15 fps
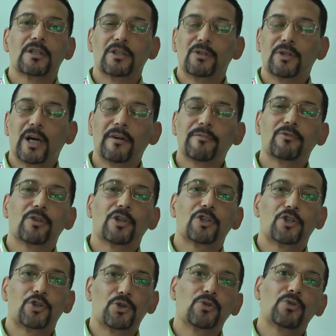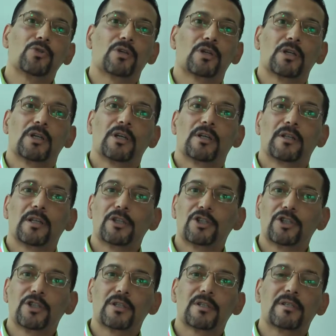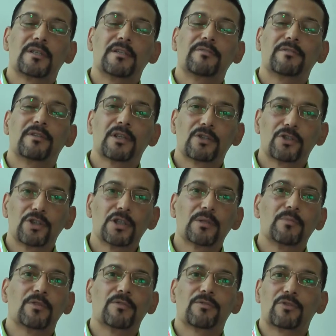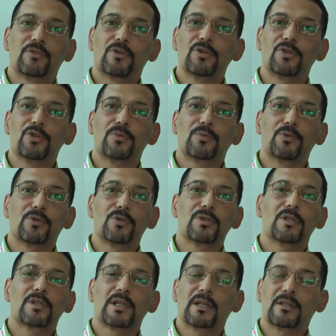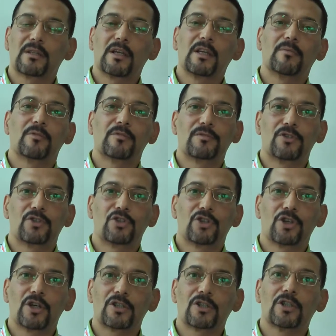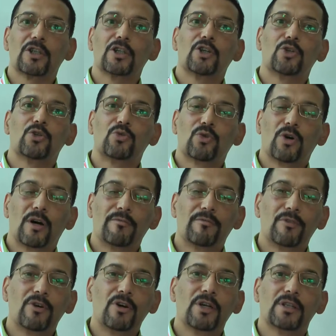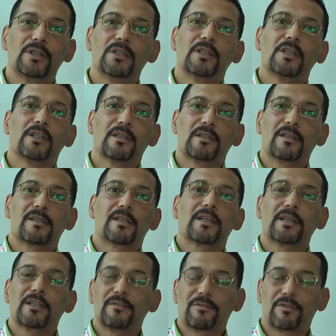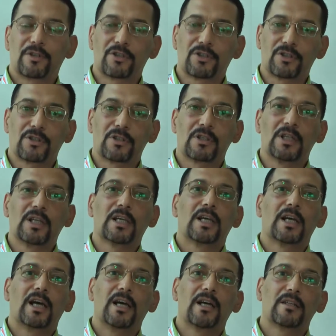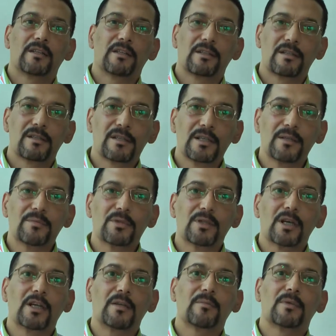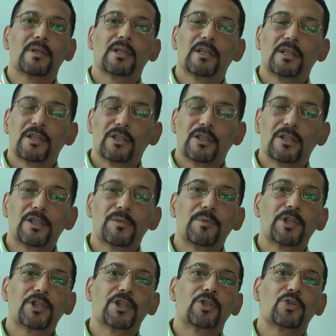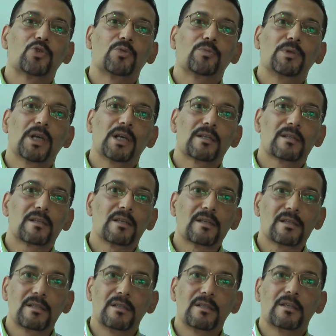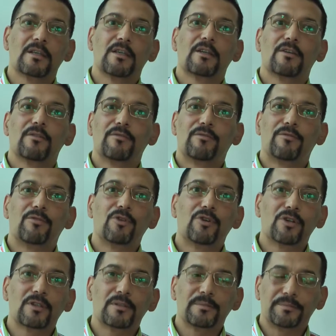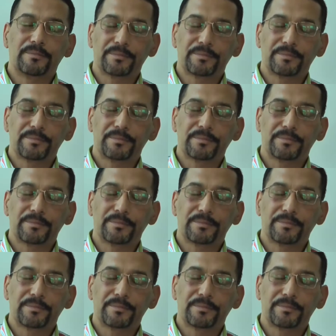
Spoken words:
you have to get sure that she received treatment for osteoporosis at time of discharge to avoid the second fracture. And in the same time, this patient should be assessed for